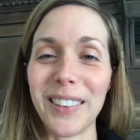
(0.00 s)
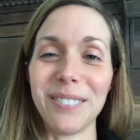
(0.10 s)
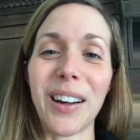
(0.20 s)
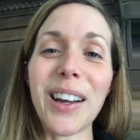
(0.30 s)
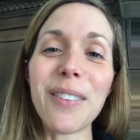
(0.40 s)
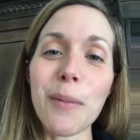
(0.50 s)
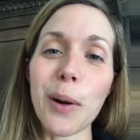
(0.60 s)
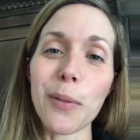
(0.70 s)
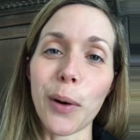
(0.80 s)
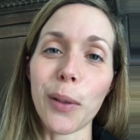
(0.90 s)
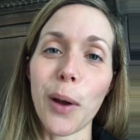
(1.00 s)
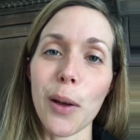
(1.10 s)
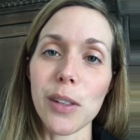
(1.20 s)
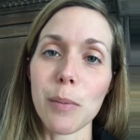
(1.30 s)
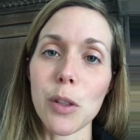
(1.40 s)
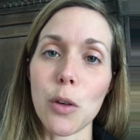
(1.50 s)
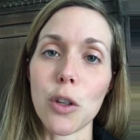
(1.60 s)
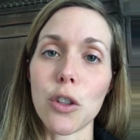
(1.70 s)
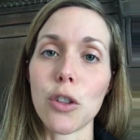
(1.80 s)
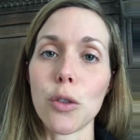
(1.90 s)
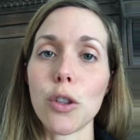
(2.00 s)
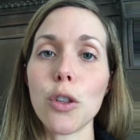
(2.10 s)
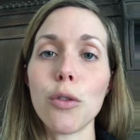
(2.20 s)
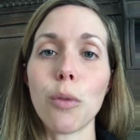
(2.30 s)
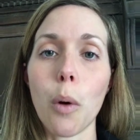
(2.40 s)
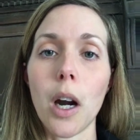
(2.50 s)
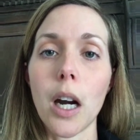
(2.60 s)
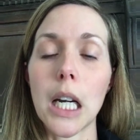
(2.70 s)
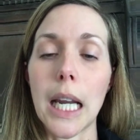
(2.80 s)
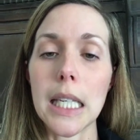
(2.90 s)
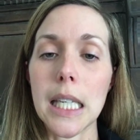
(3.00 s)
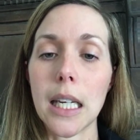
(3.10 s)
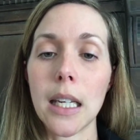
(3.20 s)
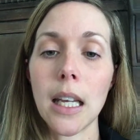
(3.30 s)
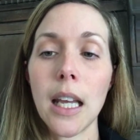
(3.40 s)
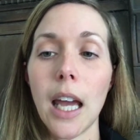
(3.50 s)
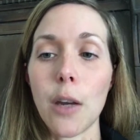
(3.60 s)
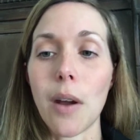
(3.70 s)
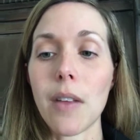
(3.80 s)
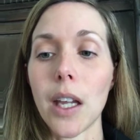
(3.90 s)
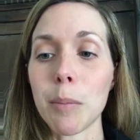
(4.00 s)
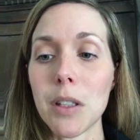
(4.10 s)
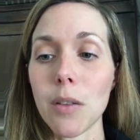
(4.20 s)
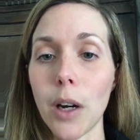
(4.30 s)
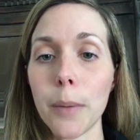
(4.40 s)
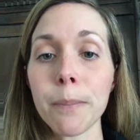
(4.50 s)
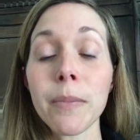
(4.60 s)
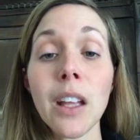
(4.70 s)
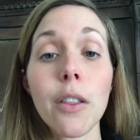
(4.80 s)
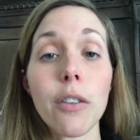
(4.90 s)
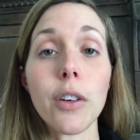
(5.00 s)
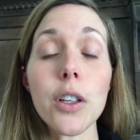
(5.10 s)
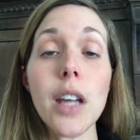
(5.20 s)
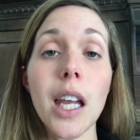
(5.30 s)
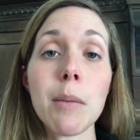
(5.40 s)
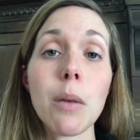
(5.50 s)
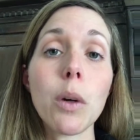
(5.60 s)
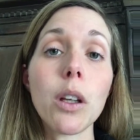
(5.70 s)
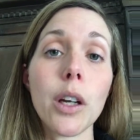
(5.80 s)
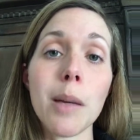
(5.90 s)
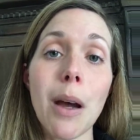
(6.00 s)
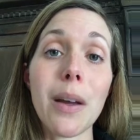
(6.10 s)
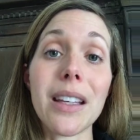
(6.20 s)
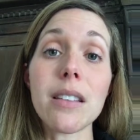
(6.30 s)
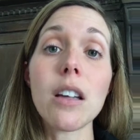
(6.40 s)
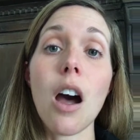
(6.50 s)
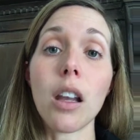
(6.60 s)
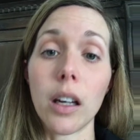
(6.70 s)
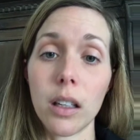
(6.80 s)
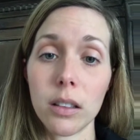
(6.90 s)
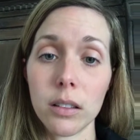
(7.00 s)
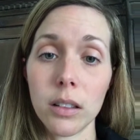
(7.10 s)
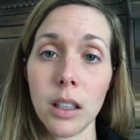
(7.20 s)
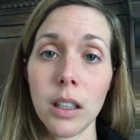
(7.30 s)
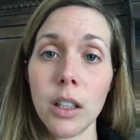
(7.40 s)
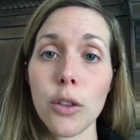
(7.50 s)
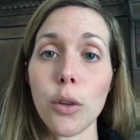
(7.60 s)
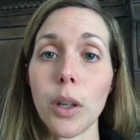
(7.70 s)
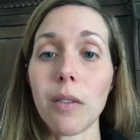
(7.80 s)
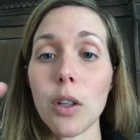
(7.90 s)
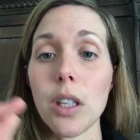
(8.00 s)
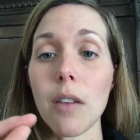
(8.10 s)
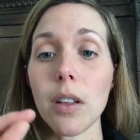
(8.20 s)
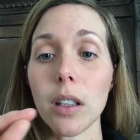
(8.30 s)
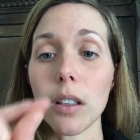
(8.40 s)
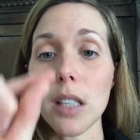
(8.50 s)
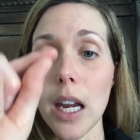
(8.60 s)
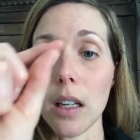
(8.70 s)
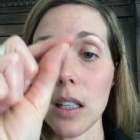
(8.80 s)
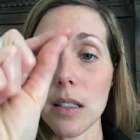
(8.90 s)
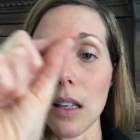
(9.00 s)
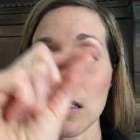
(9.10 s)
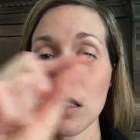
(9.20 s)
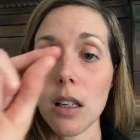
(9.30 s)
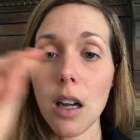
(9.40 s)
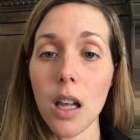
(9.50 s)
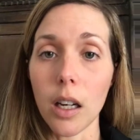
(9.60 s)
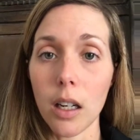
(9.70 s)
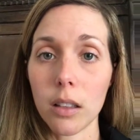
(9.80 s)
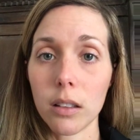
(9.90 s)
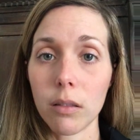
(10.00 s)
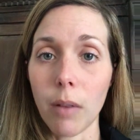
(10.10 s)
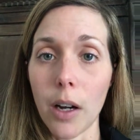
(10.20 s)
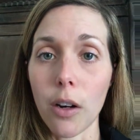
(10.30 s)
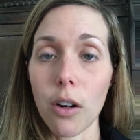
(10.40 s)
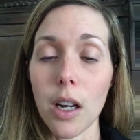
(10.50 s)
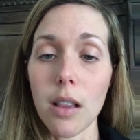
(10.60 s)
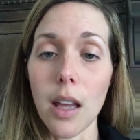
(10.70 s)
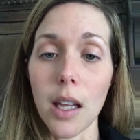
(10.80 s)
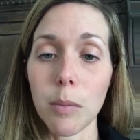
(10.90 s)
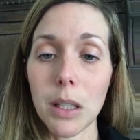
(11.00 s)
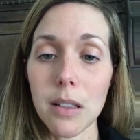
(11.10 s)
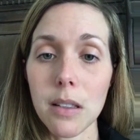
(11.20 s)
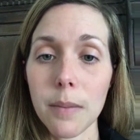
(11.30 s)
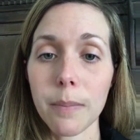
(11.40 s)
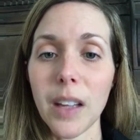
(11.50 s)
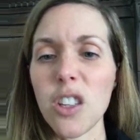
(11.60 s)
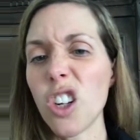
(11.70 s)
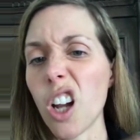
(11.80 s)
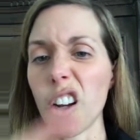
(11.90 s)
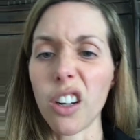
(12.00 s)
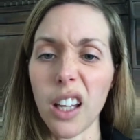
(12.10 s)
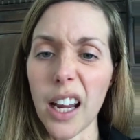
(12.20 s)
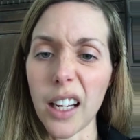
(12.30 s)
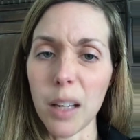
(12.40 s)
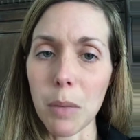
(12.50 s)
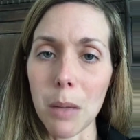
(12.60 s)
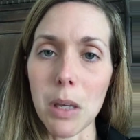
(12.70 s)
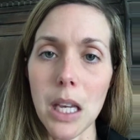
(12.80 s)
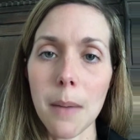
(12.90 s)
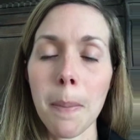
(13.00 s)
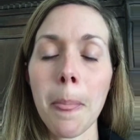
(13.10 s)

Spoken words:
Monday, February 4th. Awesome. So you could just do 2/4/19, and you have the elements of art. The first element we're learning about is color. So give yourself a little title that says color right underneath the elements. And you could underline it maybe.